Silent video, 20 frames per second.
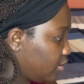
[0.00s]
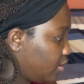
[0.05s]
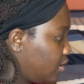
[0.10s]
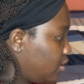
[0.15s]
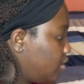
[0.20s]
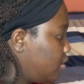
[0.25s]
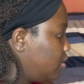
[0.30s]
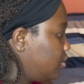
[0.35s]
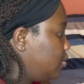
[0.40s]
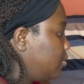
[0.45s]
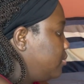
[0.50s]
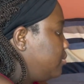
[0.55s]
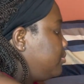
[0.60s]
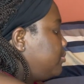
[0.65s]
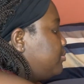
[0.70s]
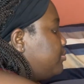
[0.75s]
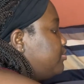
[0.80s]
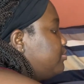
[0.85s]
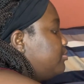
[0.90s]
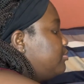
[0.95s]

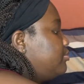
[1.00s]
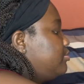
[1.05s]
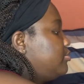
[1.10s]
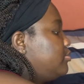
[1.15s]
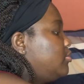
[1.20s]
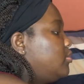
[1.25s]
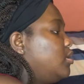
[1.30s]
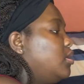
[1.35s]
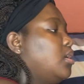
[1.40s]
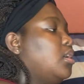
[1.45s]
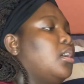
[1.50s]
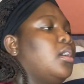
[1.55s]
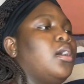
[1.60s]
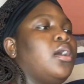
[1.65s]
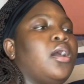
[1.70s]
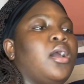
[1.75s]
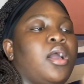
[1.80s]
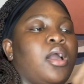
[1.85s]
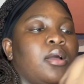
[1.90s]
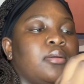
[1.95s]
Um,
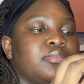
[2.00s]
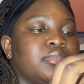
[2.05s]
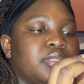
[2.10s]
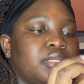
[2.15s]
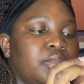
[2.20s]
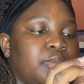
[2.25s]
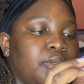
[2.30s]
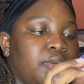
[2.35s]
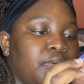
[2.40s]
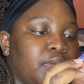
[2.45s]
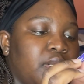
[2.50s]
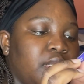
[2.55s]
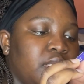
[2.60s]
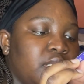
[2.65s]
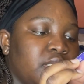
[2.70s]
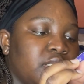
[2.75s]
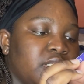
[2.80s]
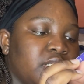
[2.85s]
I'm going to be reading these